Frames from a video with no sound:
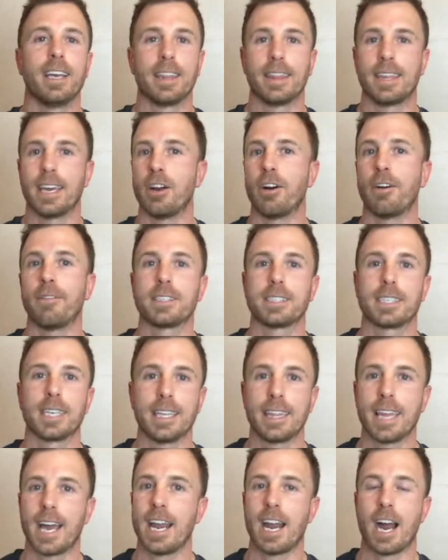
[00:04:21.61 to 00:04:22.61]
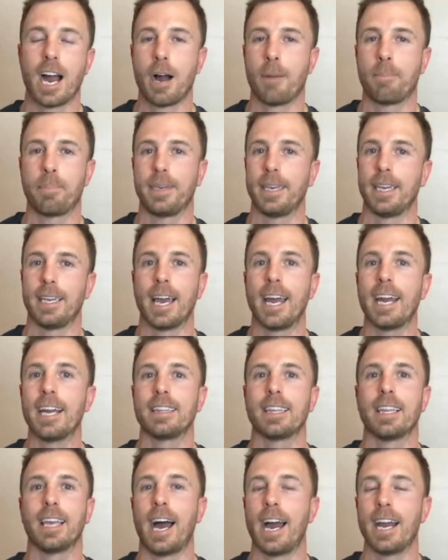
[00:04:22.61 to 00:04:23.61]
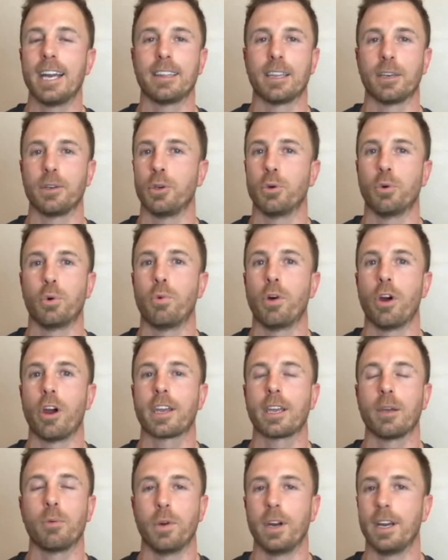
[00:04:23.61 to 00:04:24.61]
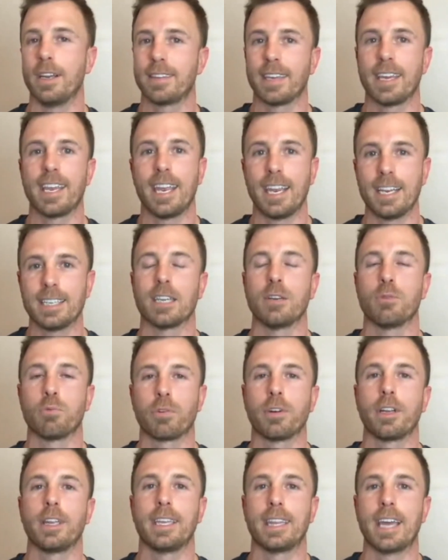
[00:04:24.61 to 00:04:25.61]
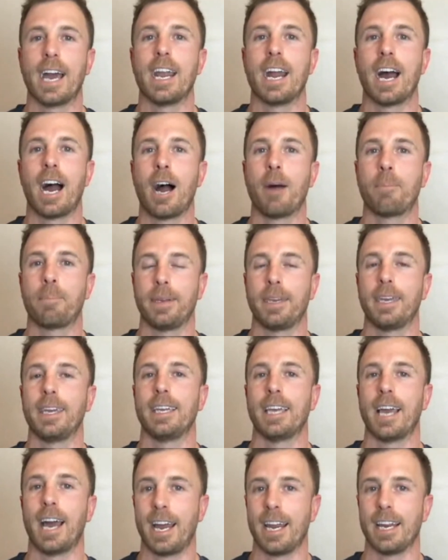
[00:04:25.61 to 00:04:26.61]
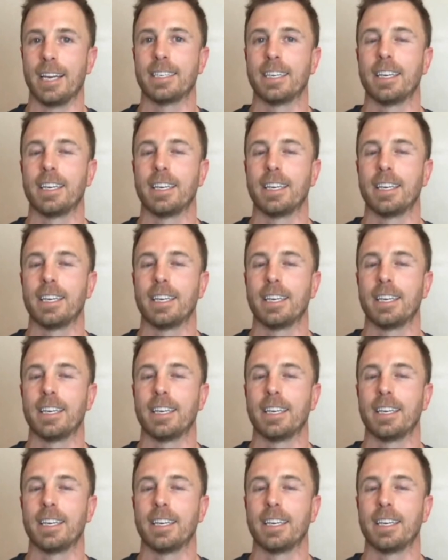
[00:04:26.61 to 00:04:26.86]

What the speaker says: then obviously that RPE 8 that you were working with isn't really that RPE 8.